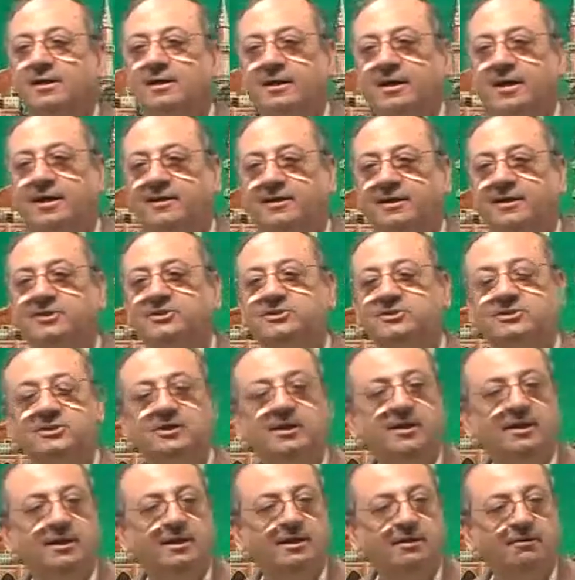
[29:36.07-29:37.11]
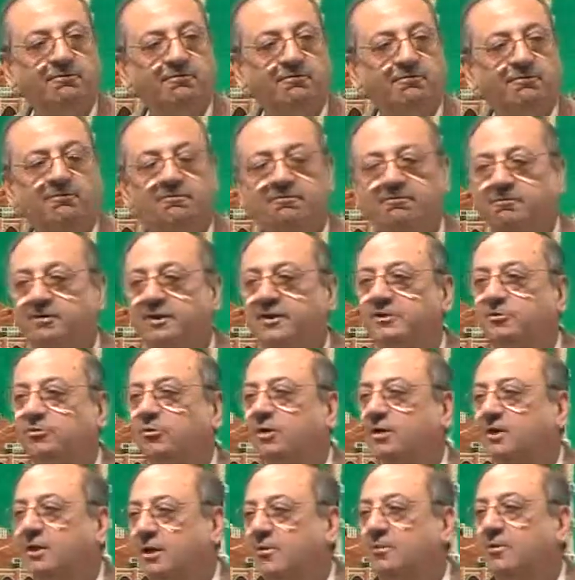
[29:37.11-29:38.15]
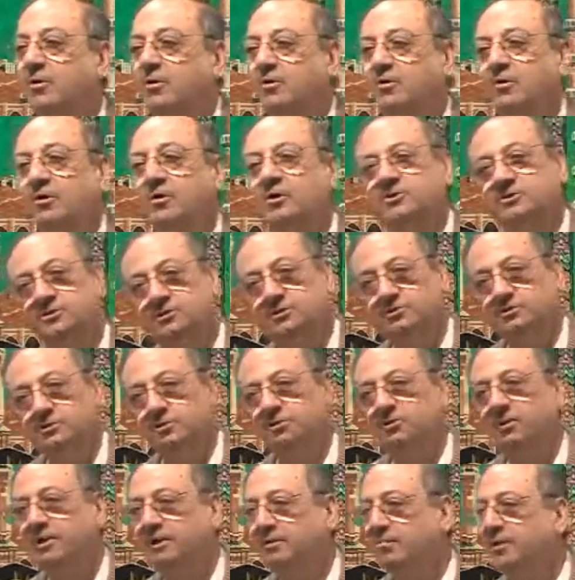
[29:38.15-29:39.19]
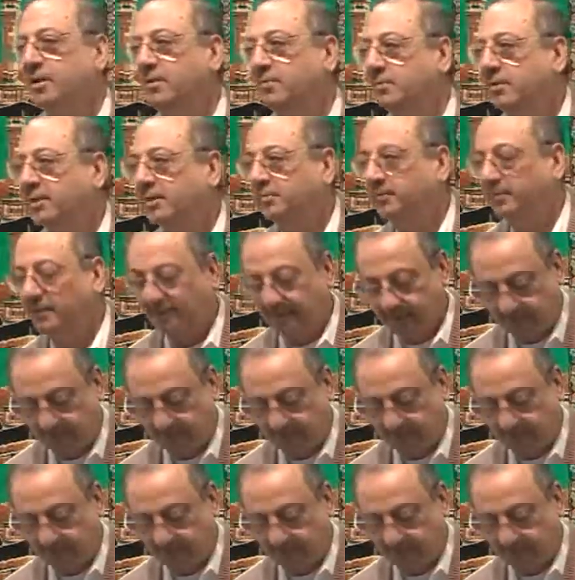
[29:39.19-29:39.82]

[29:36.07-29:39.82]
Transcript: At least when you will come across, you will remember, brother.